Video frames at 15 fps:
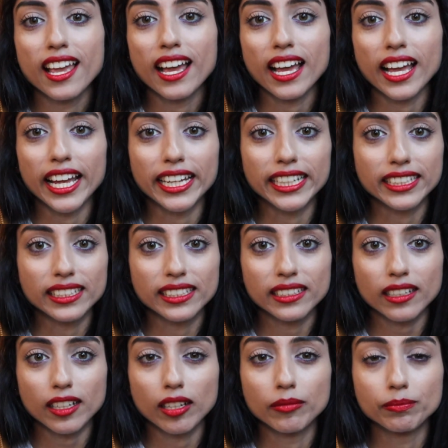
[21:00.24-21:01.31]
And
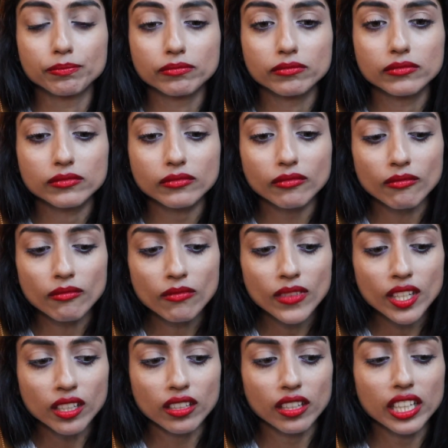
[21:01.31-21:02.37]

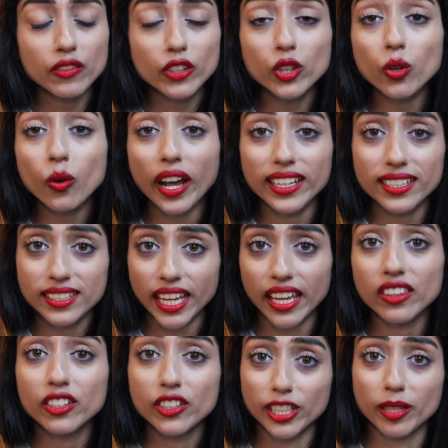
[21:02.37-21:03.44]
even though I say
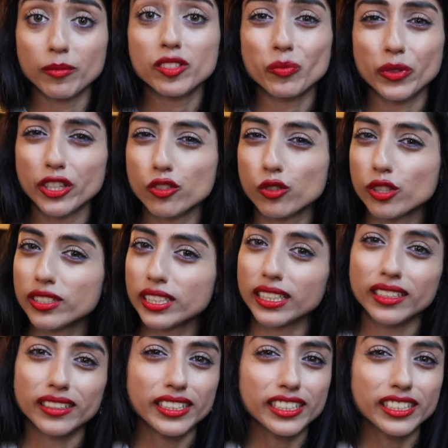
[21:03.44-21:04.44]
the term spiritual seeker,